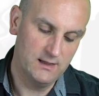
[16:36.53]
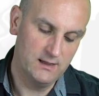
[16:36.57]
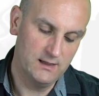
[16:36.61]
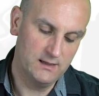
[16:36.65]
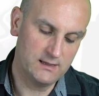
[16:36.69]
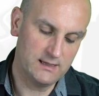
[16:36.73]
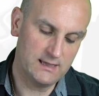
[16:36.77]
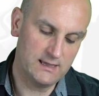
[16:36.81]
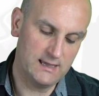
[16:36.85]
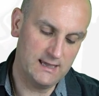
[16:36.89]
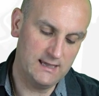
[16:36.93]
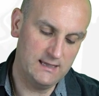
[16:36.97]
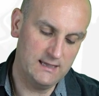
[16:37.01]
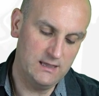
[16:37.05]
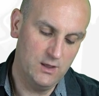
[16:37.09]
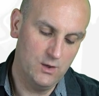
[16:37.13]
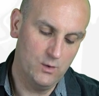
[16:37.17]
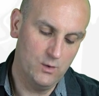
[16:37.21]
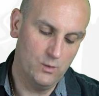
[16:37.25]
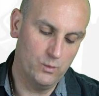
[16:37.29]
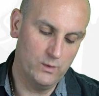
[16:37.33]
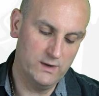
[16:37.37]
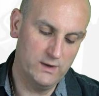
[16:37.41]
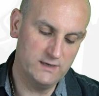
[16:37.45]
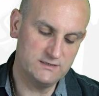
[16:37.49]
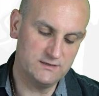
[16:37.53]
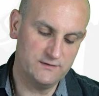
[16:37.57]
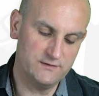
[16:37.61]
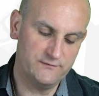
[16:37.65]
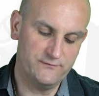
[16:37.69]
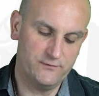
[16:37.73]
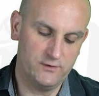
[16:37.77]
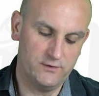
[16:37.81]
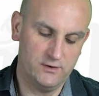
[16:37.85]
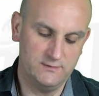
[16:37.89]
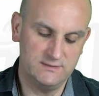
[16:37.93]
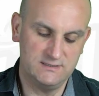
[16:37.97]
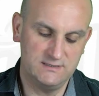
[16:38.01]
Okay, which of the
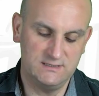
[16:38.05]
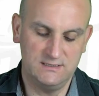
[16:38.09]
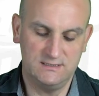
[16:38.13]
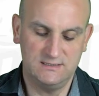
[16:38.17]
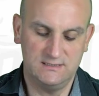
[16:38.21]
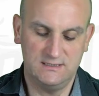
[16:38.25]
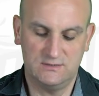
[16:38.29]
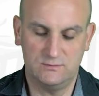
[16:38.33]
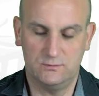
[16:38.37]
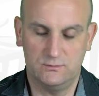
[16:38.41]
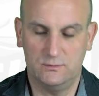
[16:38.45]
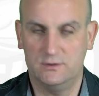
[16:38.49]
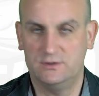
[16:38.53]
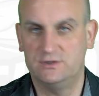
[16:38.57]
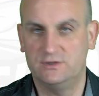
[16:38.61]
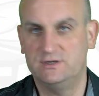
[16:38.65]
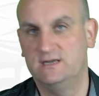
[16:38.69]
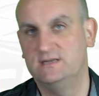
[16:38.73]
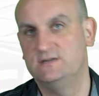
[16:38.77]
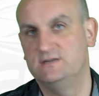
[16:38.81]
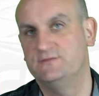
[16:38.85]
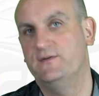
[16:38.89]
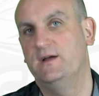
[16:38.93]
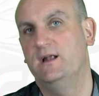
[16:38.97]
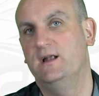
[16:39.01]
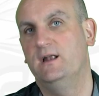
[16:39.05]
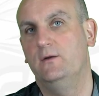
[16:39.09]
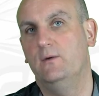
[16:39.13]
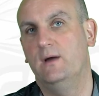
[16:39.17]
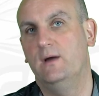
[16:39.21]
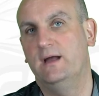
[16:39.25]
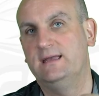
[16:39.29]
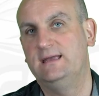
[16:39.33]
following statistics will not change in value?